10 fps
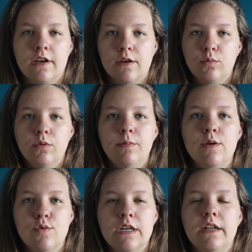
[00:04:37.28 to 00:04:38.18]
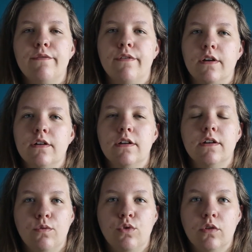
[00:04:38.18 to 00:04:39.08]
yeah, it would be really fun
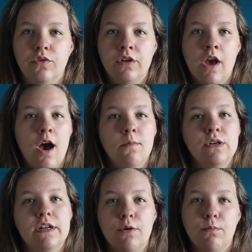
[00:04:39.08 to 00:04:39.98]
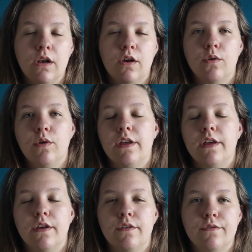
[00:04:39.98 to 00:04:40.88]
if you could comment down below
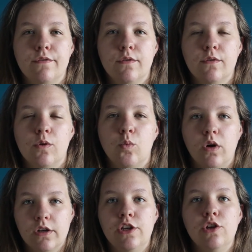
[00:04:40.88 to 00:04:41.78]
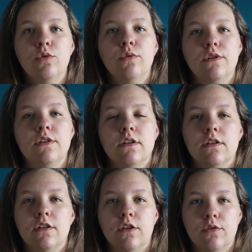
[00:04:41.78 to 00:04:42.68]
if what you would
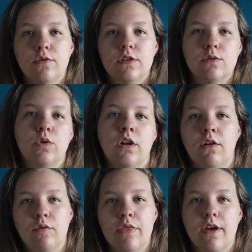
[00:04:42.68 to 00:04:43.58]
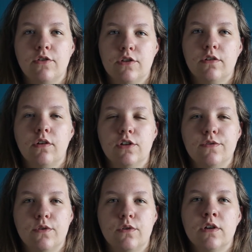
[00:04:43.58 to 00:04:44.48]
use $100,000
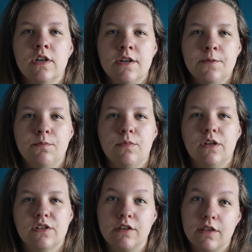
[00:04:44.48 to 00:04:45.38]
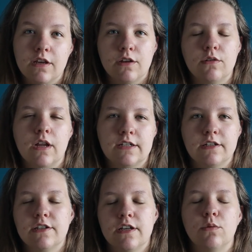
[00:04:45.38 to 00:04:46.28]
for, because I think as
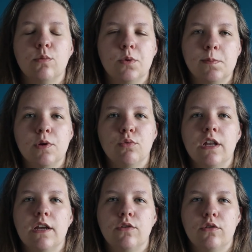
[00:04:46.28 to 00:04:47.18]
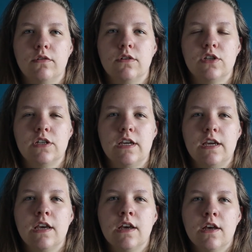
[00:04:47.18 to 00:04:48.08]
I said, it would be really cool to
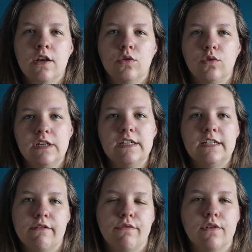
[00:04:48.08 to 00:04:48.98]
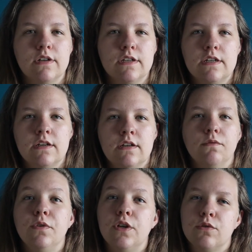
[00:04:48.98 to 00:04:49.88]
see all the different
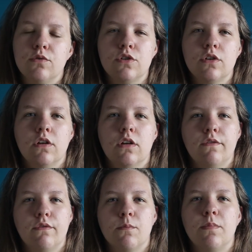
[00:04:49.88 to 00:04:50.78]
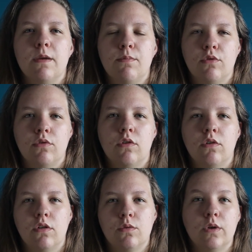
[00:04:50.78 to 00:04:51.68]
views from people
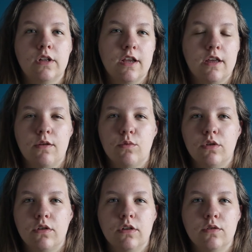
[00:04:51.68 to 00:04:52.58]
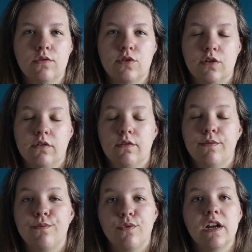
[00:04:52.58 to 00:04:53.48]
on what they would use
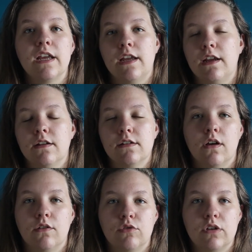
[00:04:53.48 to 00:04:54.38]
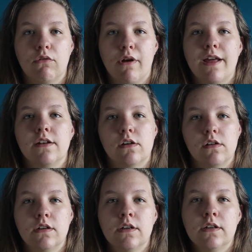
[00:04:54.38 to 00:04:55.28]
freaking 100 grand on.